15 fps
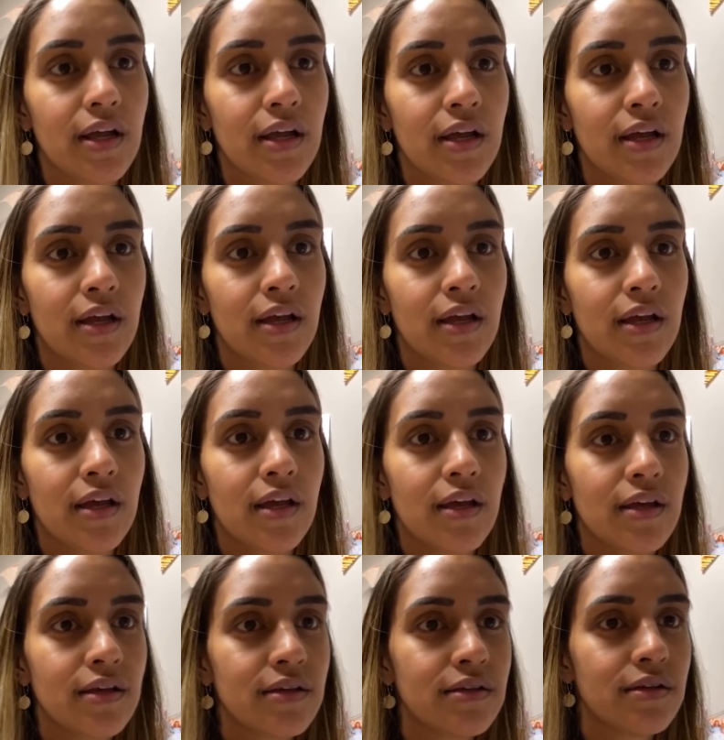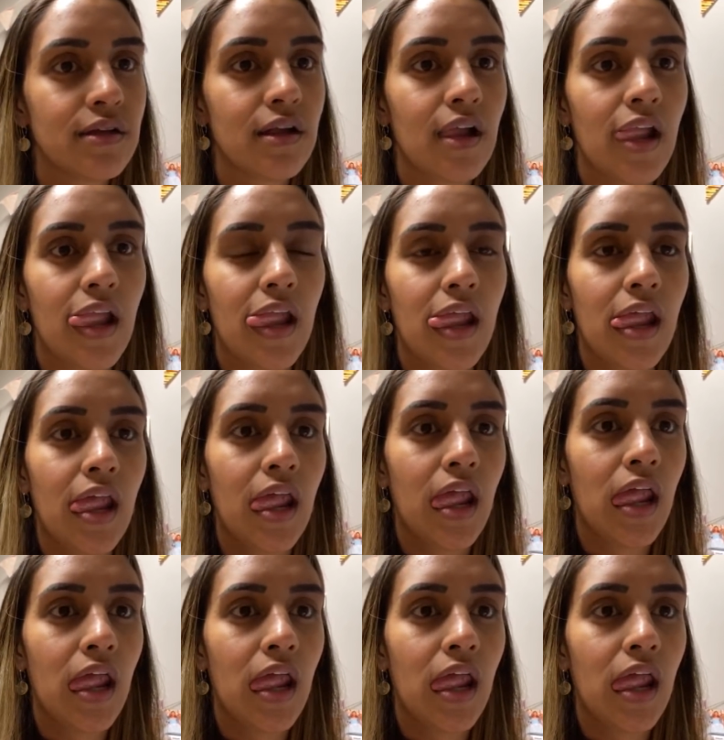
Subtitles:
Nothing is said.